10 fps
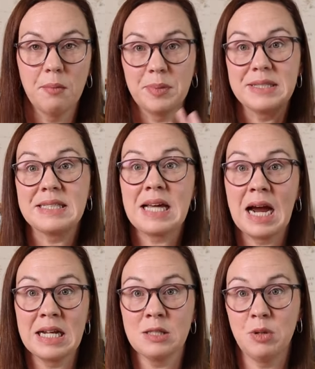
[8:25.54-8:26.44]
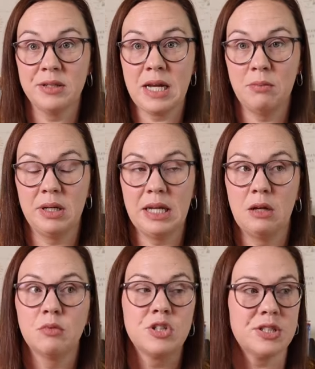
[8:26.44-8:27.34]
besides Mail Time
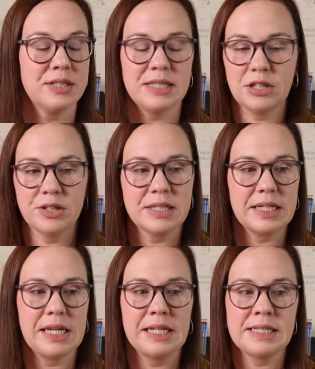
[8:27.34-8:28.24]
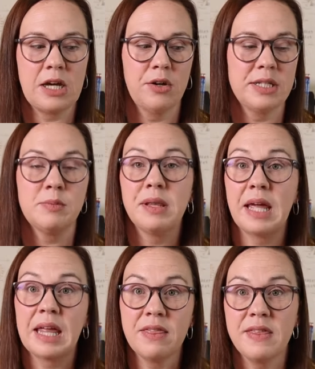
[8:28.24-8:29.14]
Monday, which seriously, hands down, has been
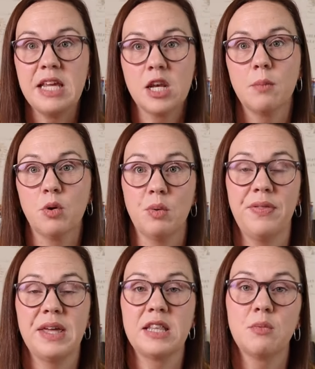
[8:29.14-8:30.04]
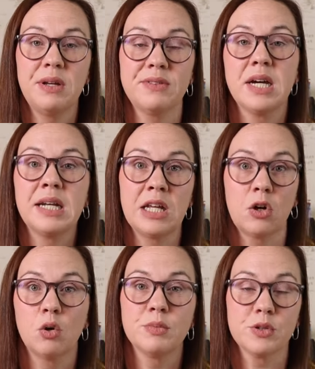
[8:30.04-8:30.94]
like the number one thing that we have done in
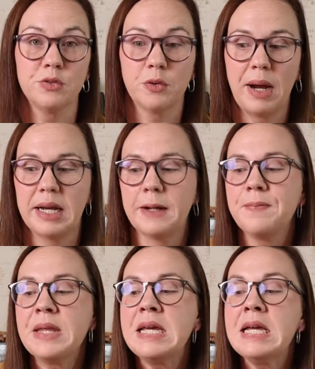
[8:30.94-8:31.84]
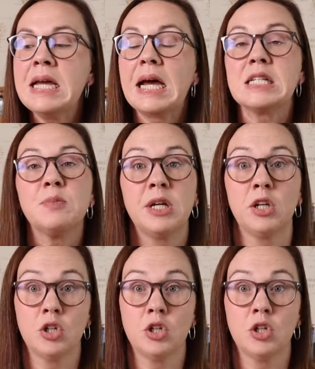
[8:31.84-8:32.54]
our homeschool for writing, has been